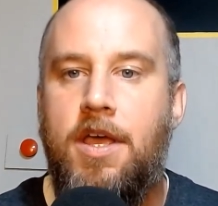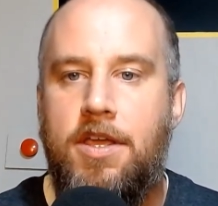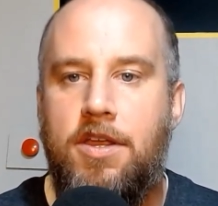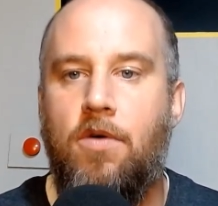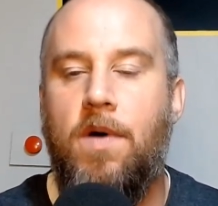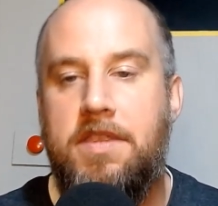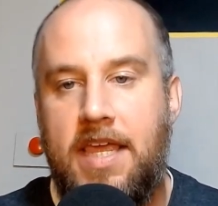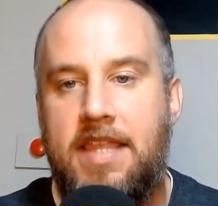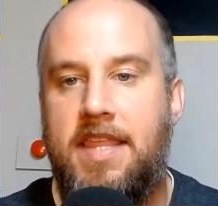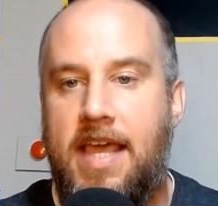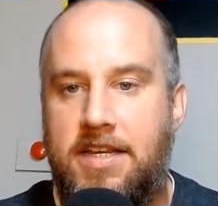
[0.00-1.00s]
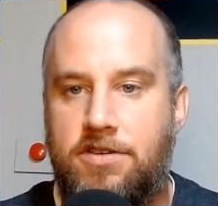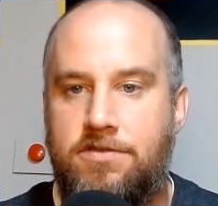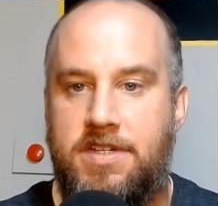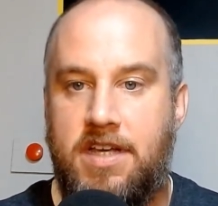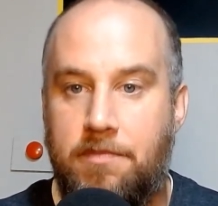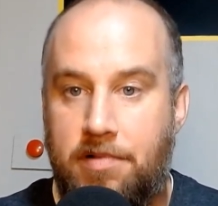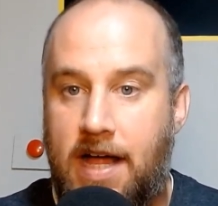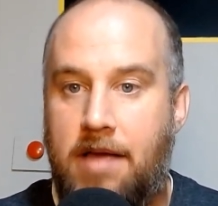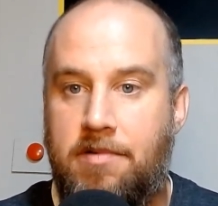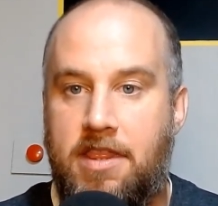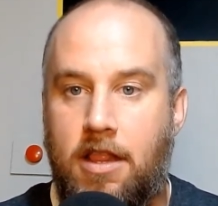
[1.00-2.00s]
what can they do to comply
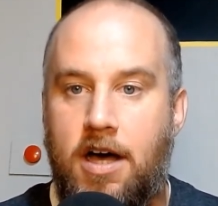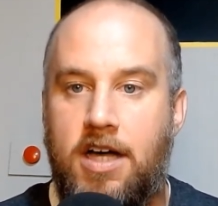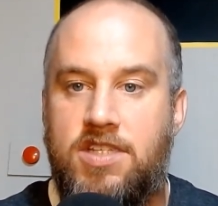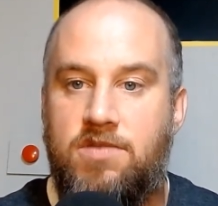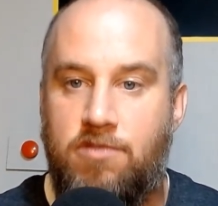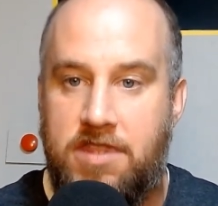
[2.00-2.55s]
with laws with